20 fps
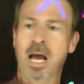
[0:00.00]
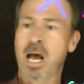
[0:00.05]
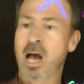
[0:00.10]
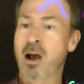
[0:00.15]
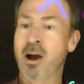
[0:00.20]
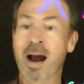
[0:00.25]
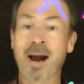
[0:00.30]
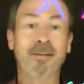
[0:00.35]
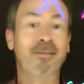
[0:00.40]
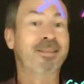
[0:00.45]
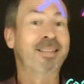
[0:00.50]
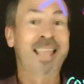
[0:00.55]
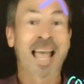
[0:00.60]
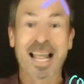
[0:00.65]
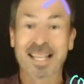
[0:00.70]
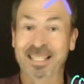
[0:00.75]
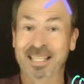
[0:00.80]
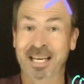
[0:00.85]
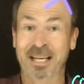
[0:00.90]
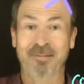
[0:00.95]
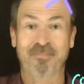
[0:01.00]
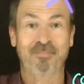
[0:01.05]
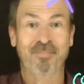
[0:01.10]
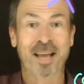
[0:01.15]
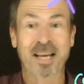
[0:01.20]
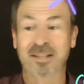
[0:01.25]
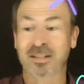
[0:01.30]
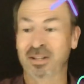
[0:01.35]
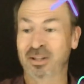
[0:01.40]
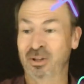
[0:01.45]
All right, that's it.
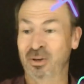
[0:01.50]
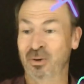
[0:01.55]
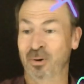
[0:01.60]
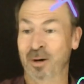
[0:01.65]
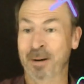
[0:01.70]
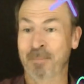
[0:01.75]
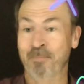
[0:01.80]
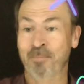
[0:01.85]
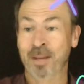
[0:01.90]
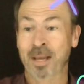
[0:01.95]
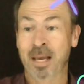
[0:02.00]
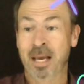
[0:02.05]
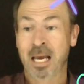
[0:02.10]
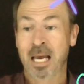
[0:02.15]
That's the story.